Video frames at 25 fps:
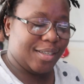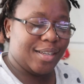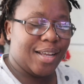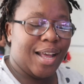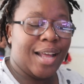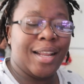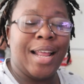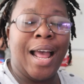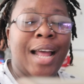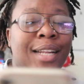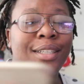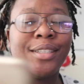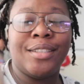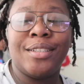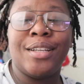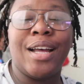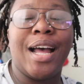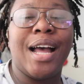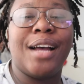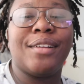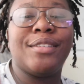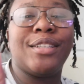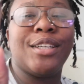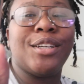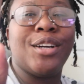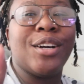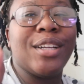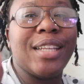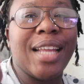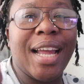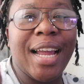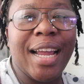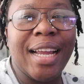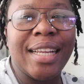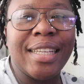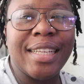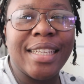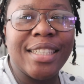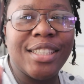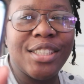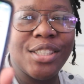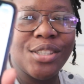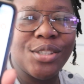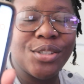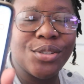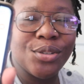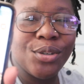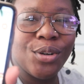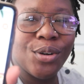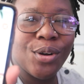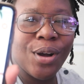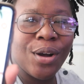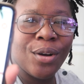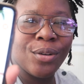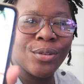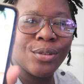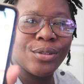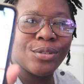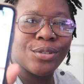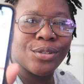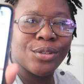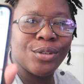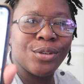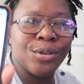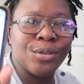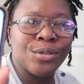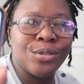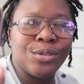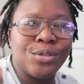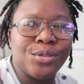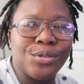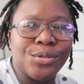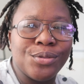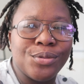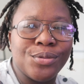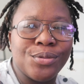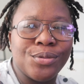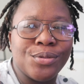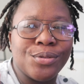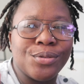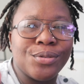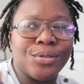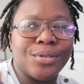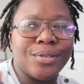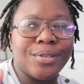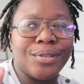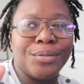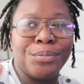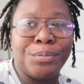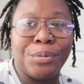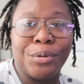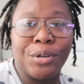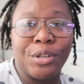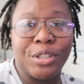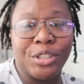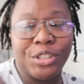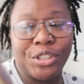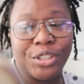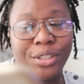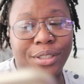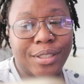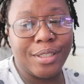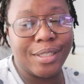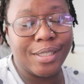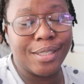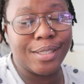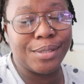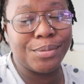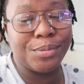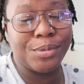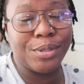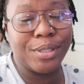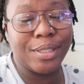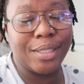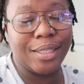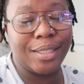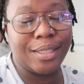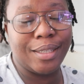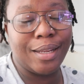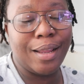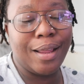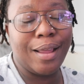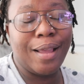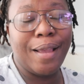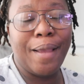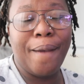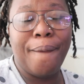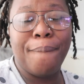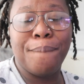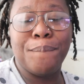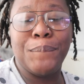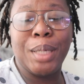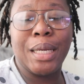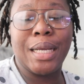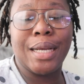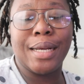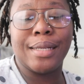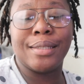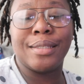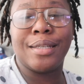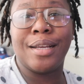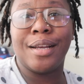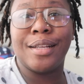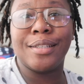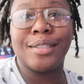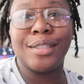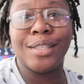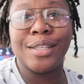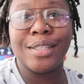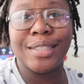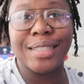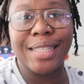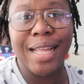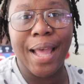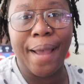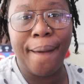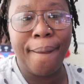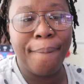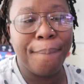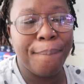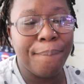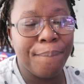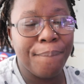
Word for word: I, I don't know how they got that energy to go to go to brunch this morning because god knows that